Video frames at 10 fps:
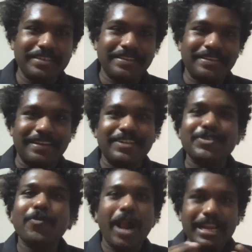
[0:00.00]
right? So
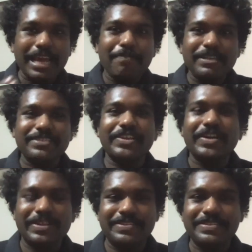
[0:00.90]
what happens here
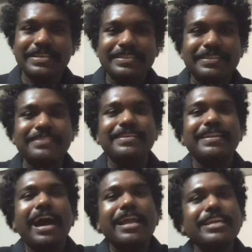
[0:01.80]
is there is an
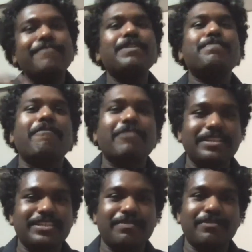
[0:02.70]
uneven power
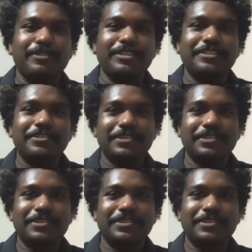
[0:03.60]
distribution here.